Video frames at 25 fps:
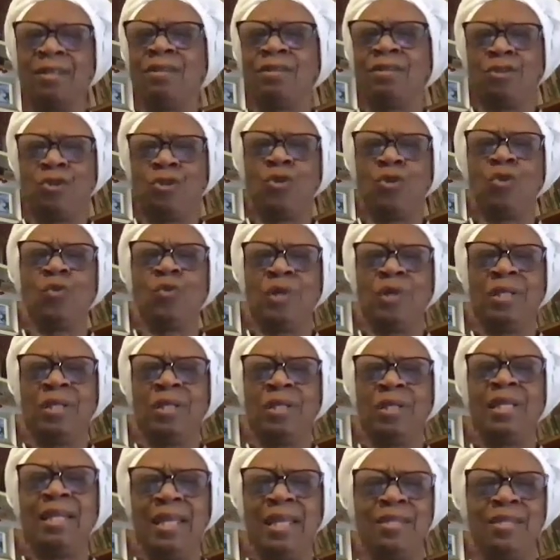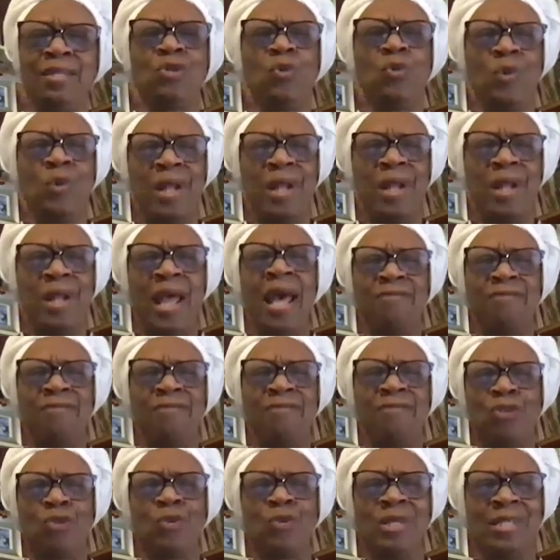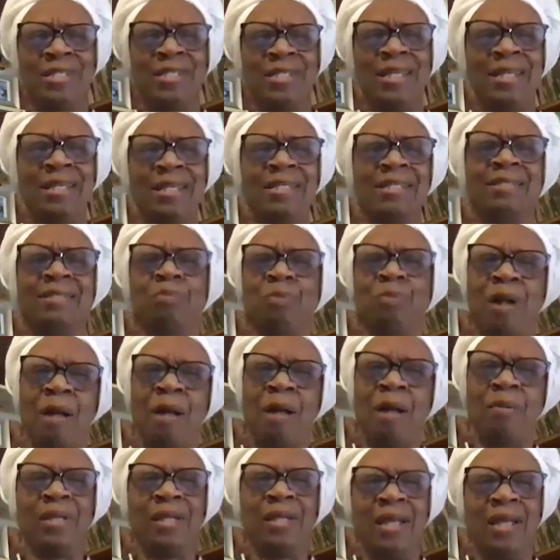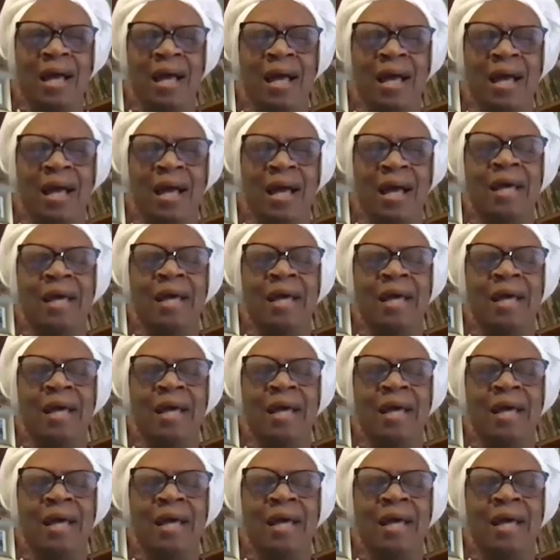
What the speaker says: do you really need 2.5 to 3 seats? Probably not.